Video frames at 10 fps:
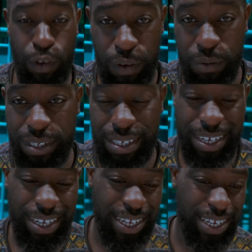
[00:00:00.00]
folks,
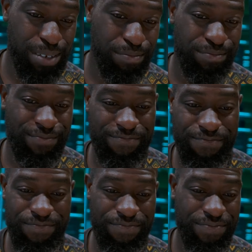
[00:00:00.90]

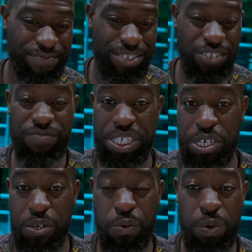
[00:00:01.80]
this
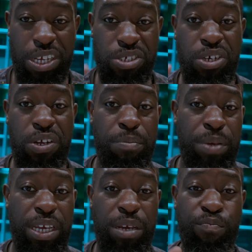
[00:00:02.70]
video is gonna
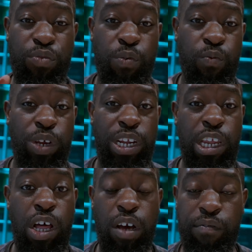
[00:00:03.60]
be really
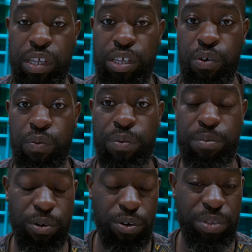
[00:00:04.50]
long video,
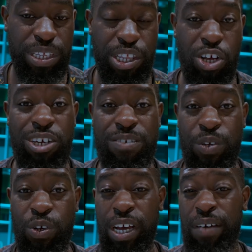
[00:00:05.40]
probably the longest
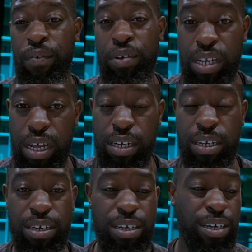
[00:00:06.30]
video I have ever
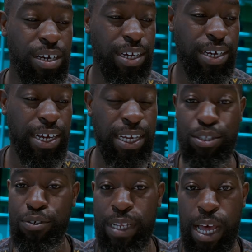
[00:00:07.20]
done
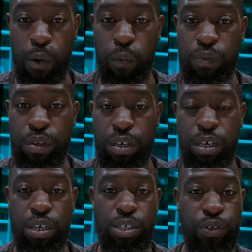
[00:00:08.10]
until now.
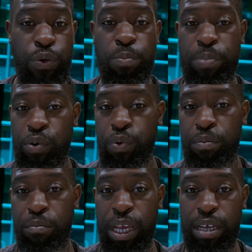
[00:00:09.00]
So bear with
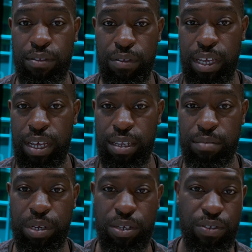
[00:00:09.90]
me until the
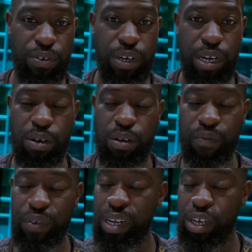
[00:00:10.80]
end because there are
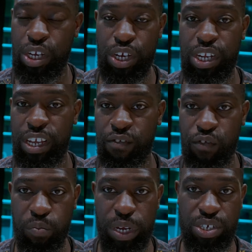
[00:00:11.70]
really good
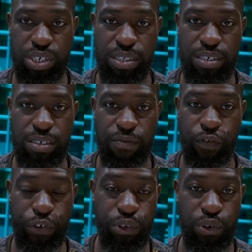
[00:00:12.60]
informations
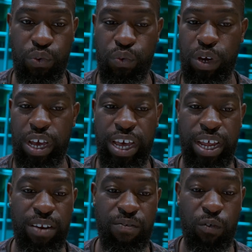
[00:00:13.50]
for you
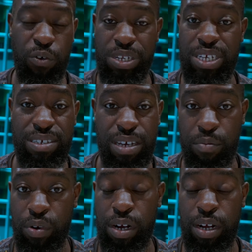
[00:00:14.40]
and for this
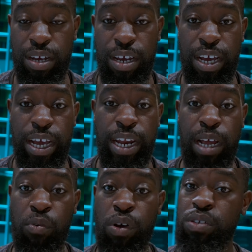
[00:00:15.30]
camera, and
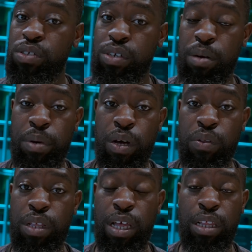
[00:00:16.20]
I'm going to talk
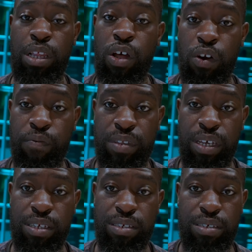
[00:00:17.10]
about a lot of
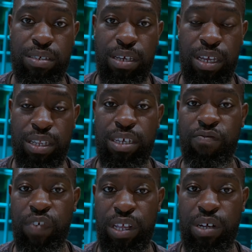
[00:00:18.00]
things in this
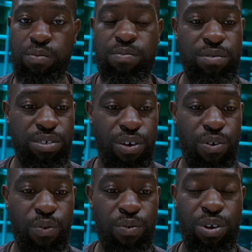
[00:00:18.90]
video.
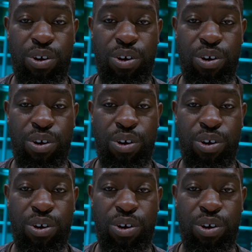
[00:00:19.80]
So